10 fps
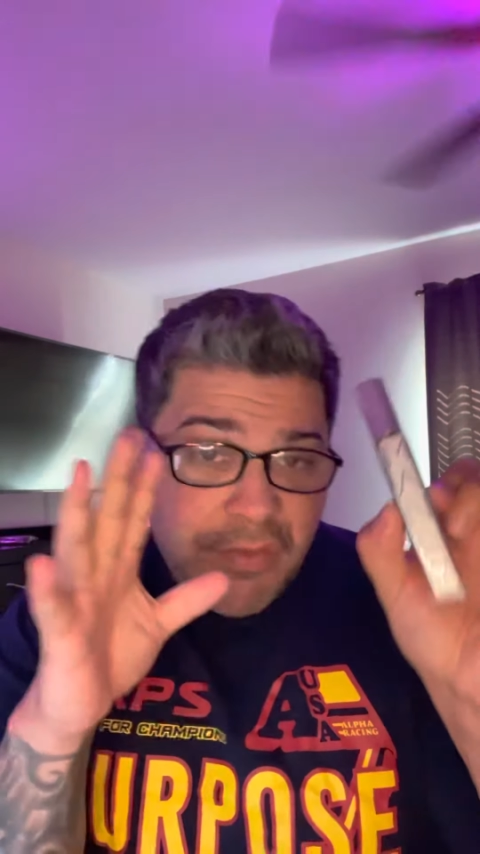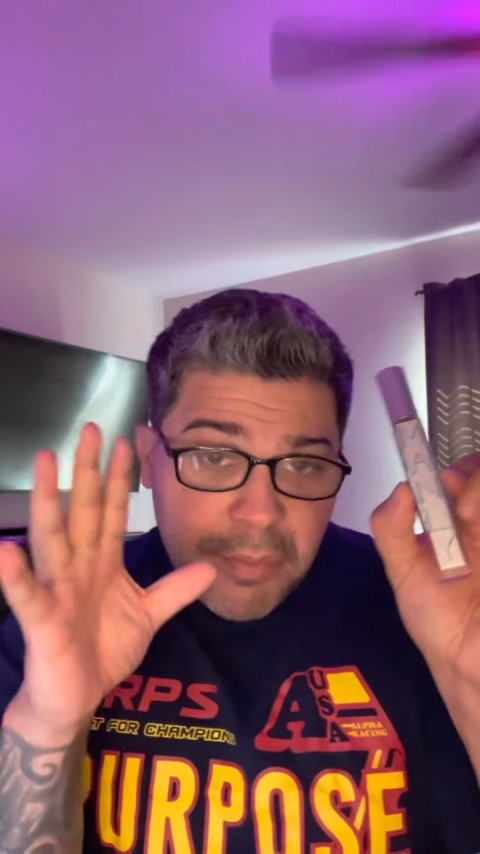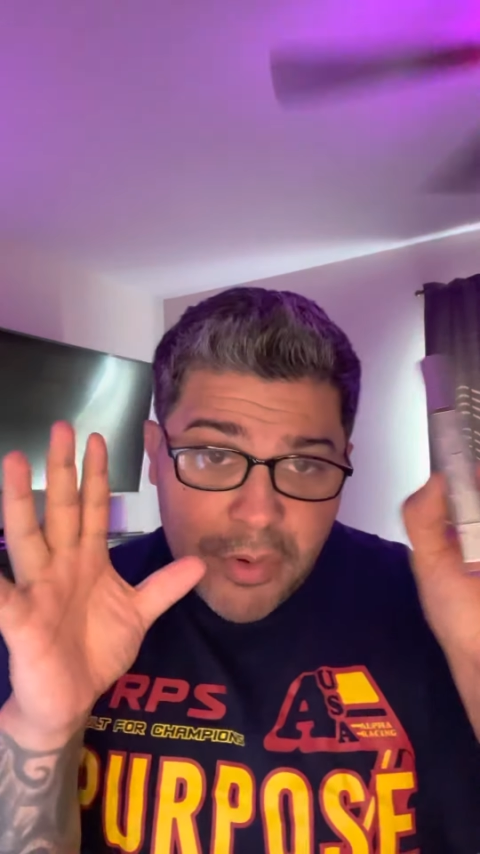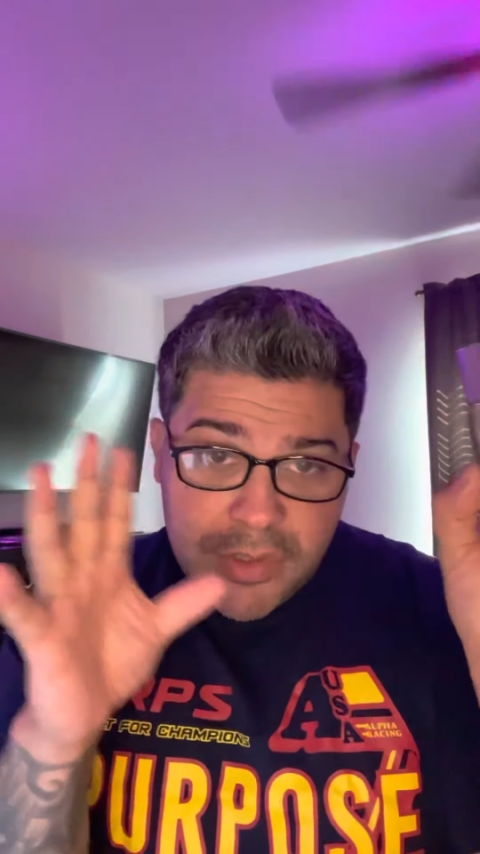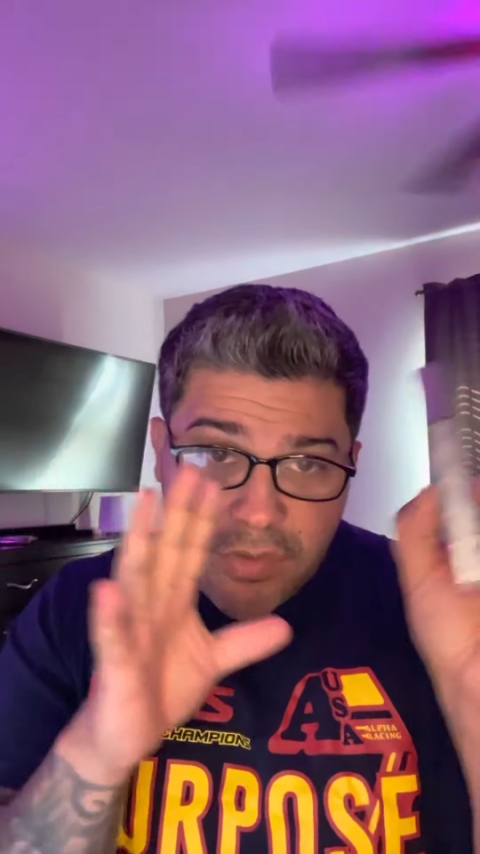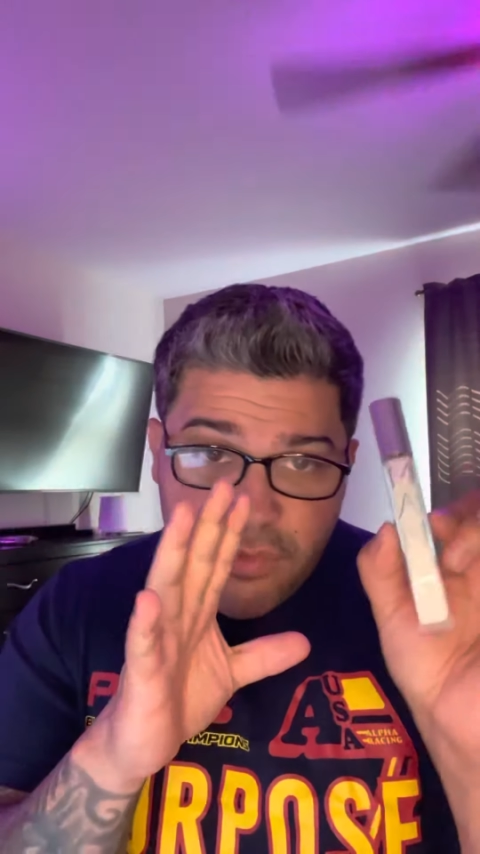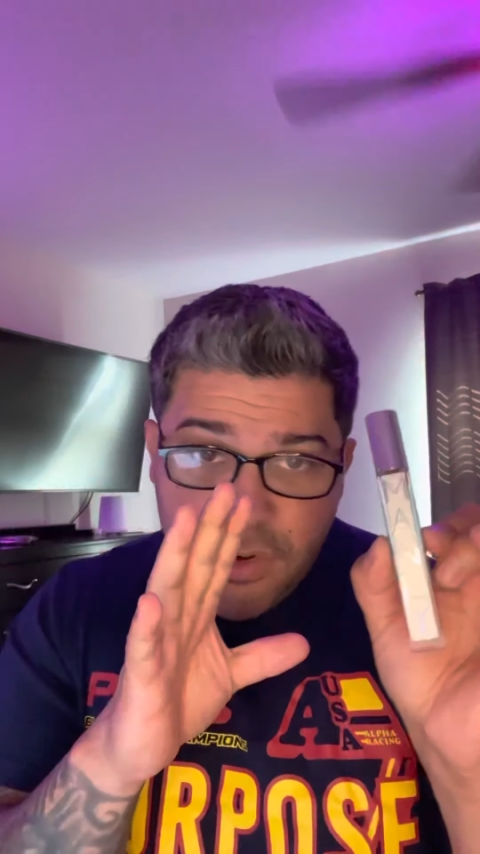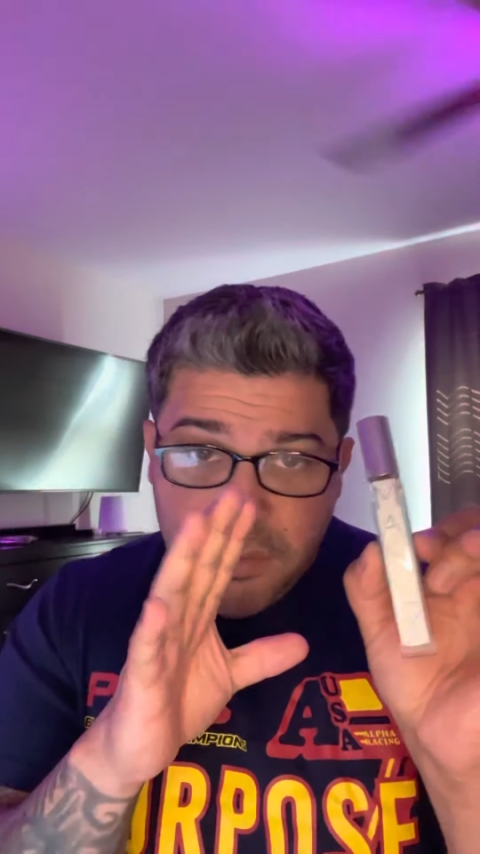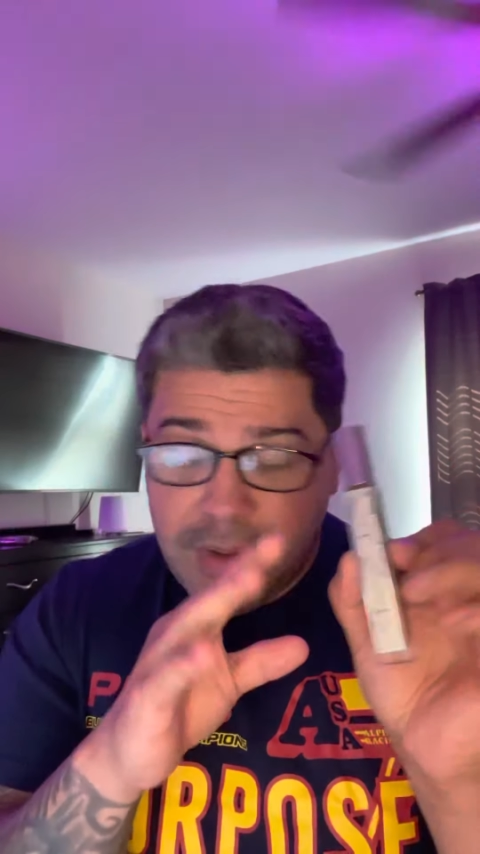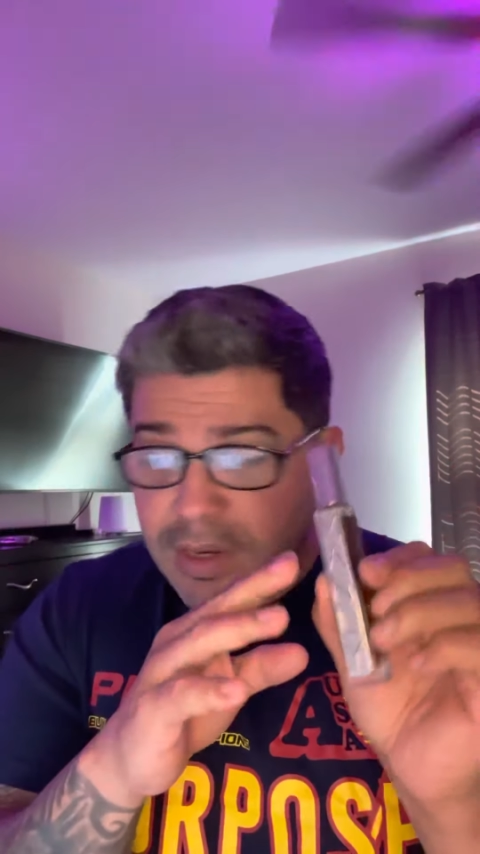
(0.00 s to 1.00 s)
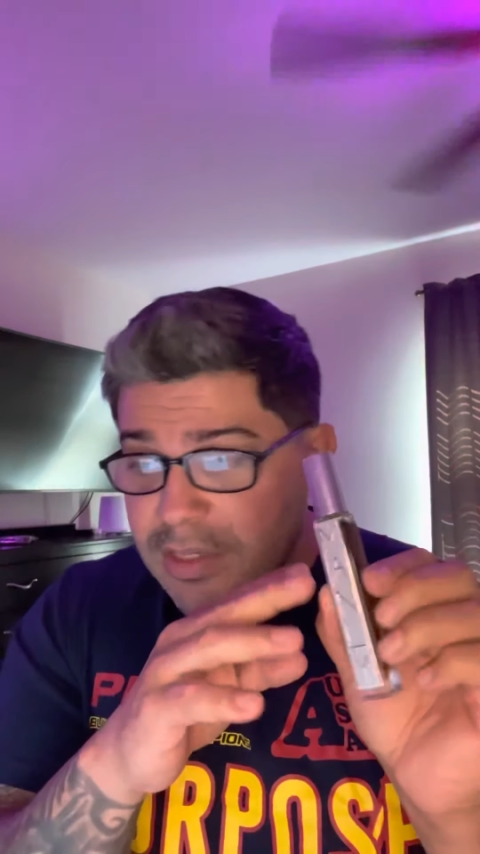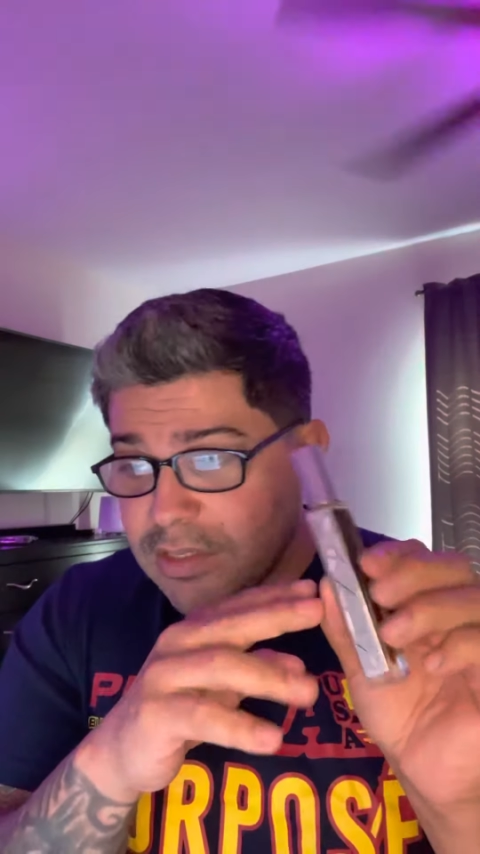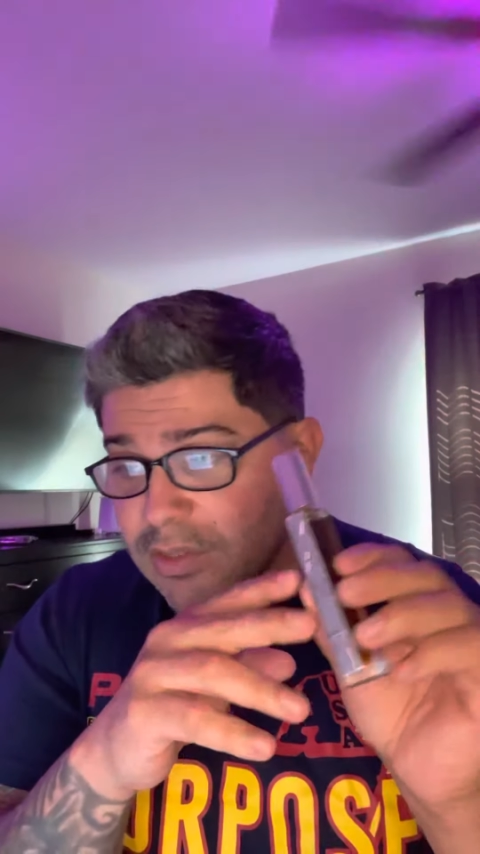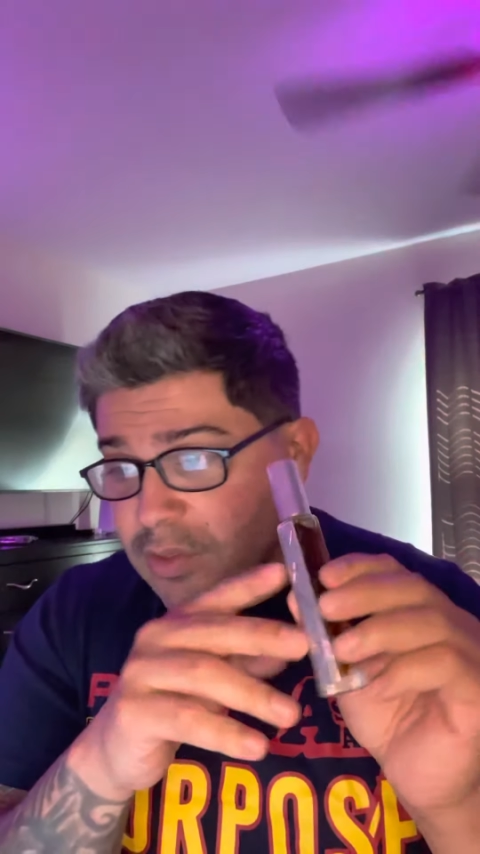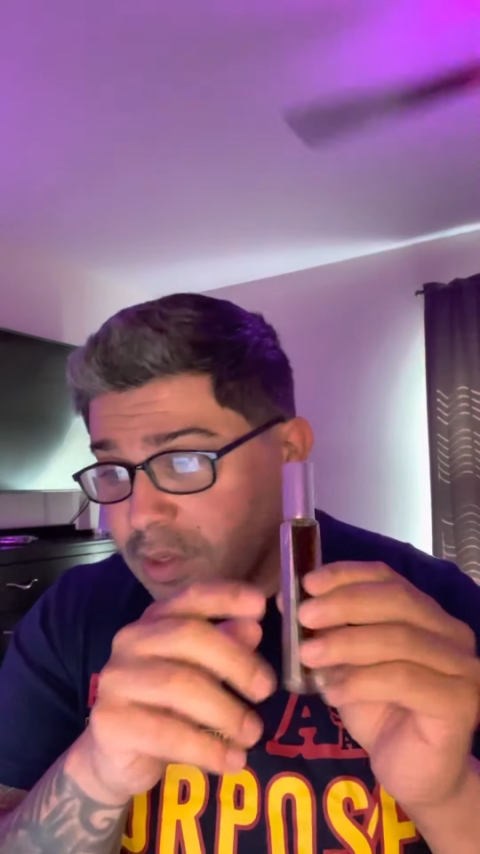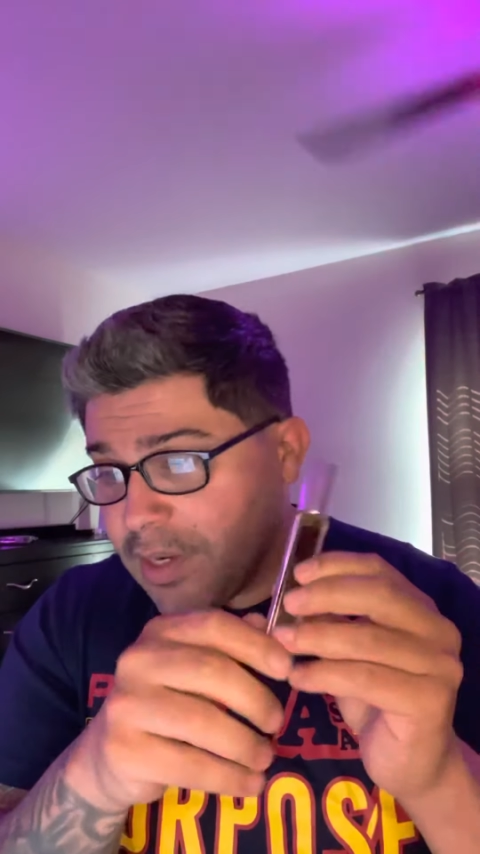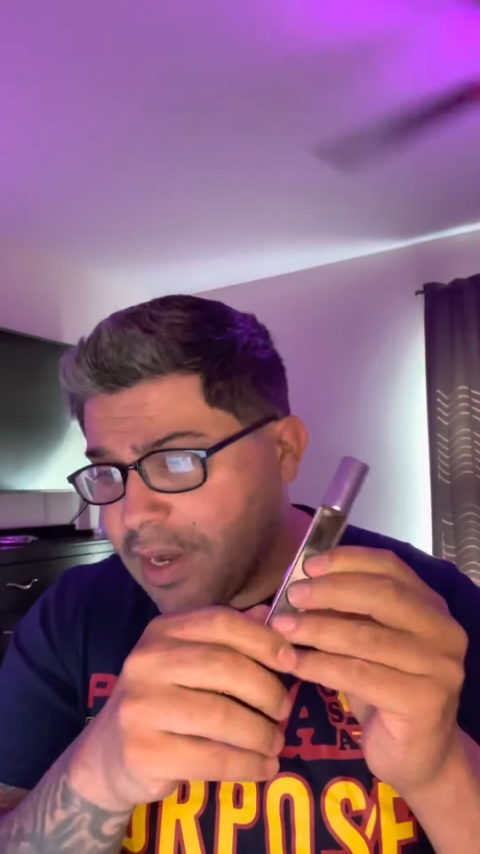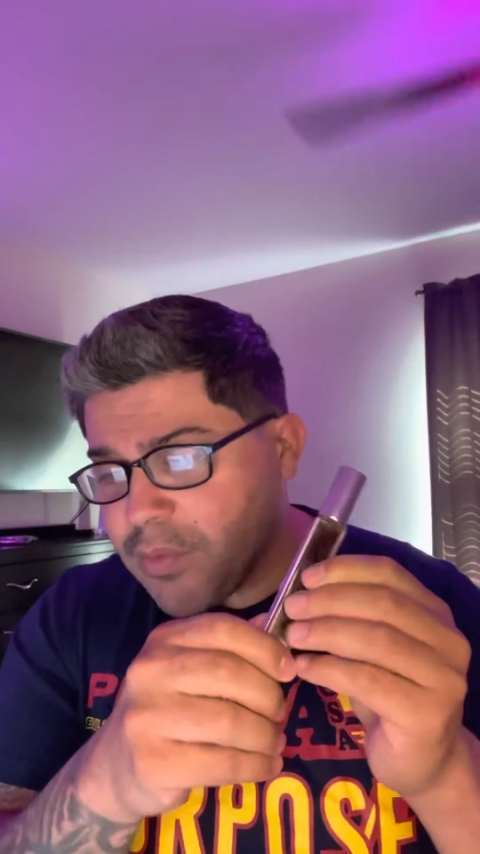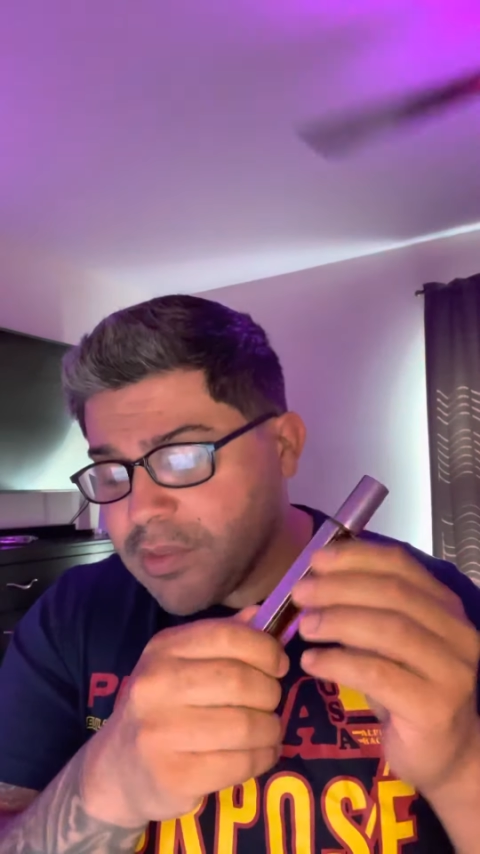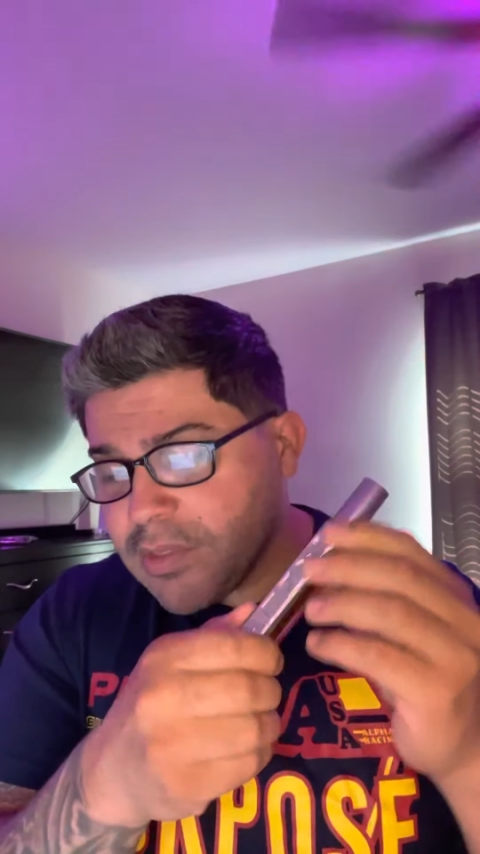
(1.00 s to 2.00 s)
purchased from Areej Dore, I
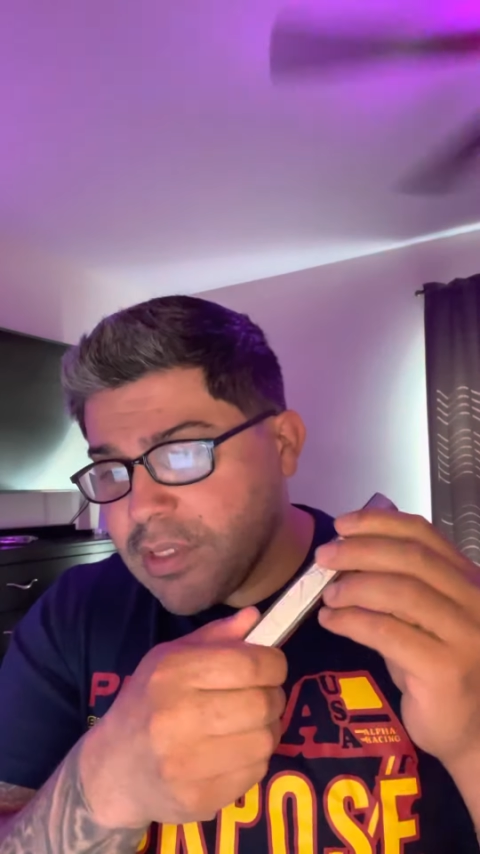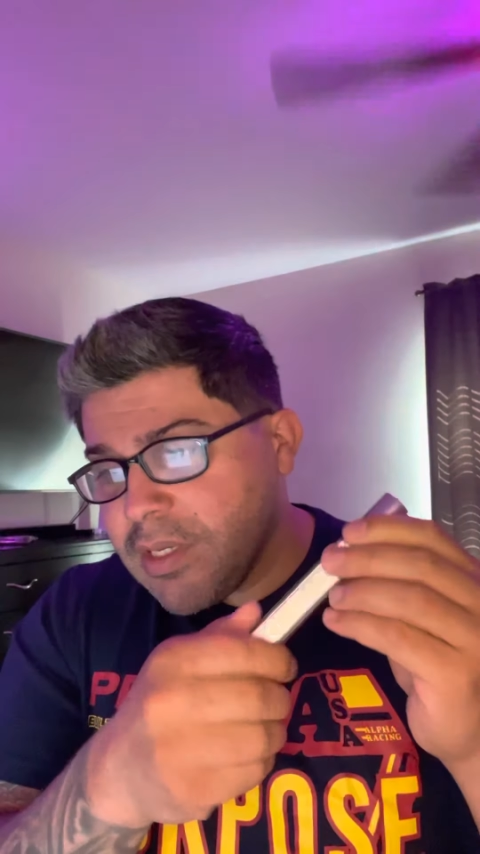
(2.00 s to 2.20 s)
was,